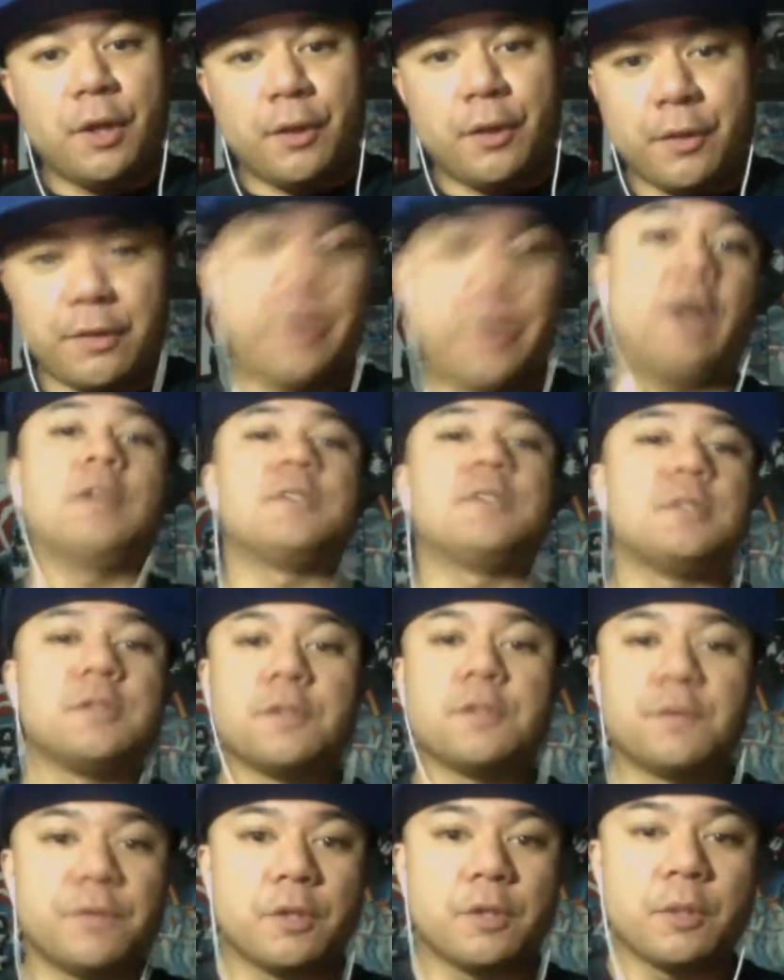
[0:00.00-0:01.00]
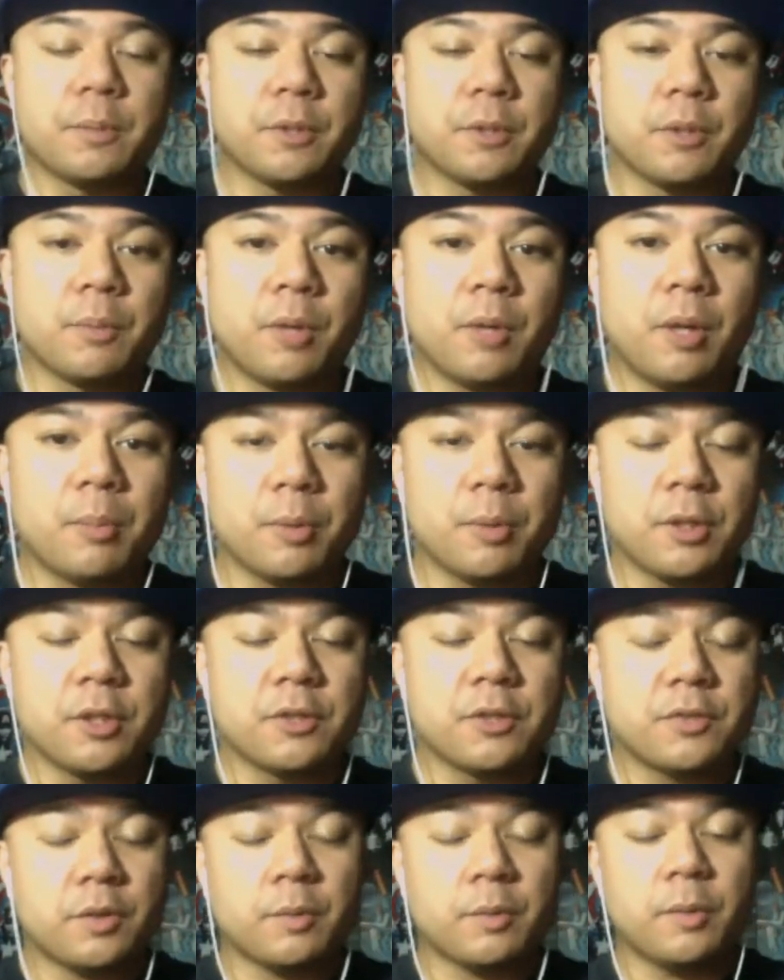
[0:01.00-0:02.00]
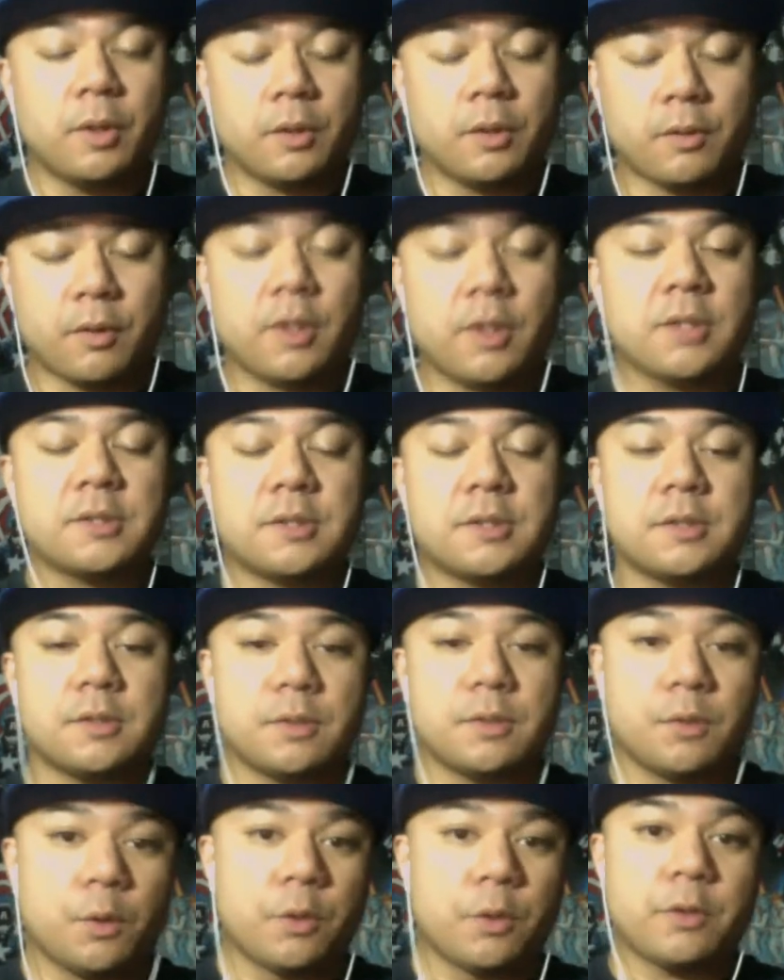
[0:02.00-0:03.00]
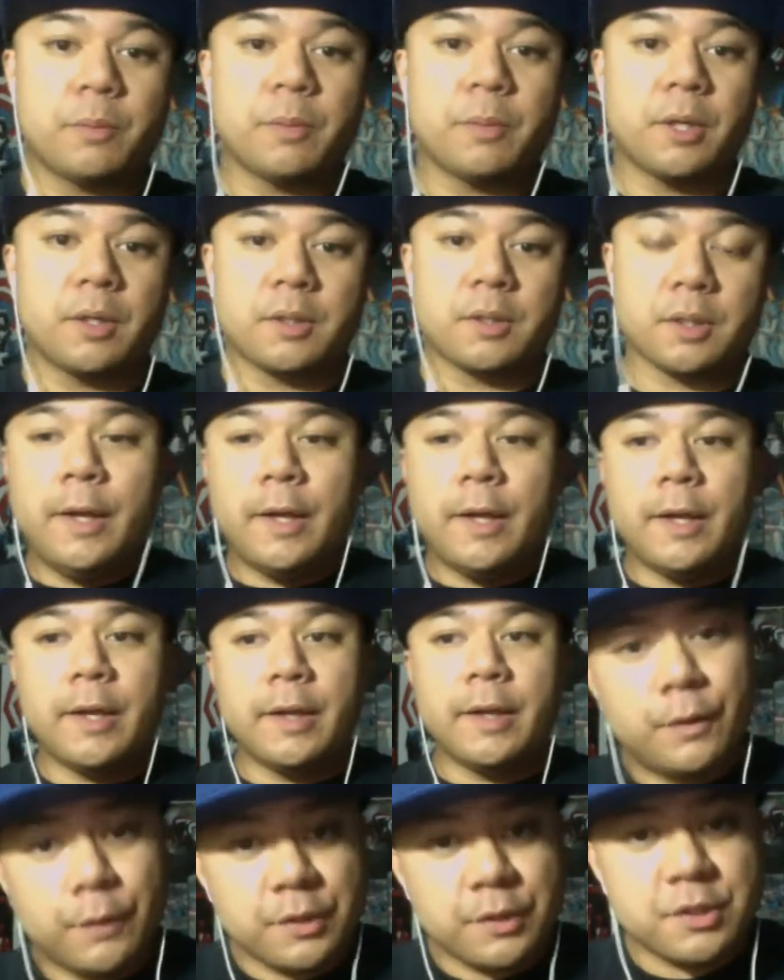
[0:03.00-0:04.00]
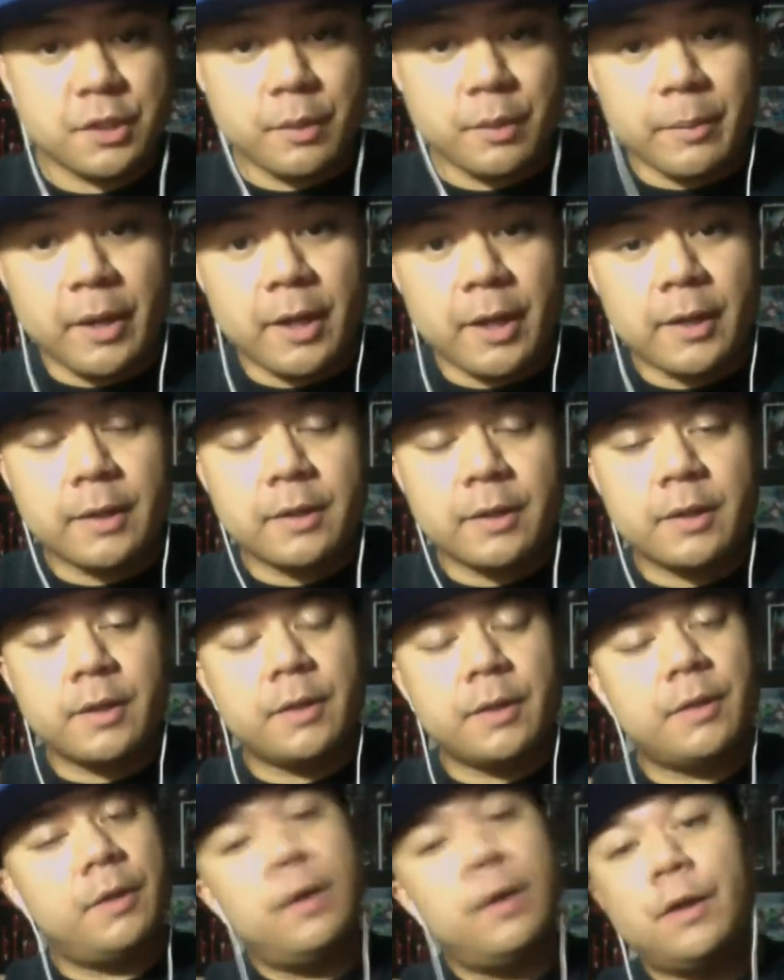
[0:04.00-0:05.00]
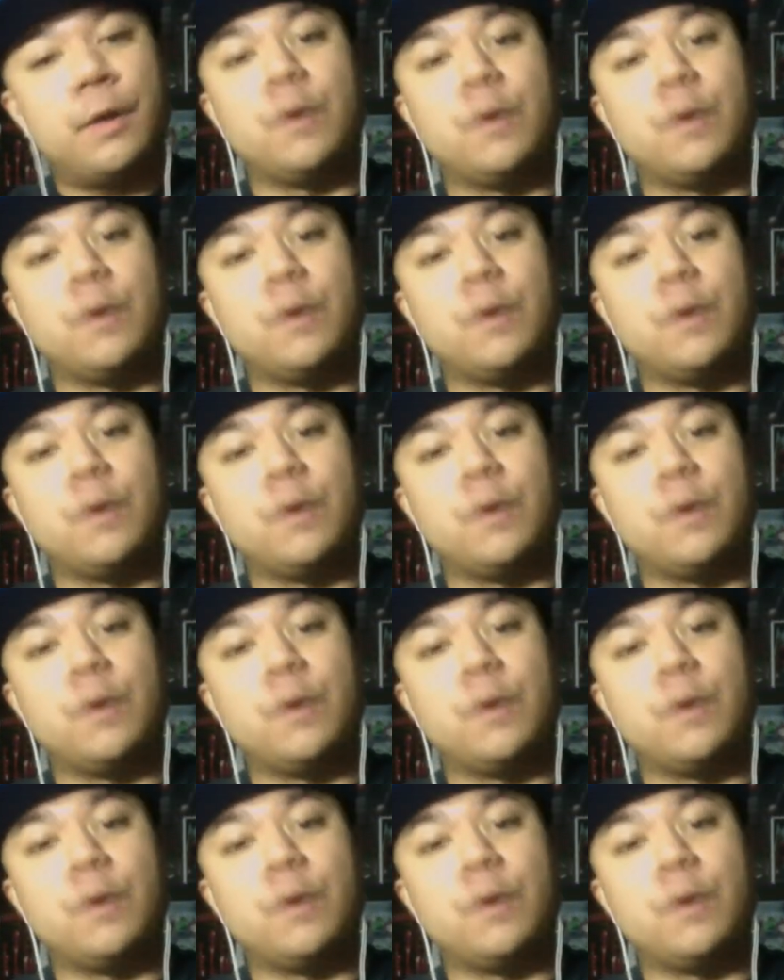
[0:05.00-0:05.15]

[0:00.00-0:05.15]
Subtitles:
thousands of Filipino ball players from all across North America. And is it a bad idea?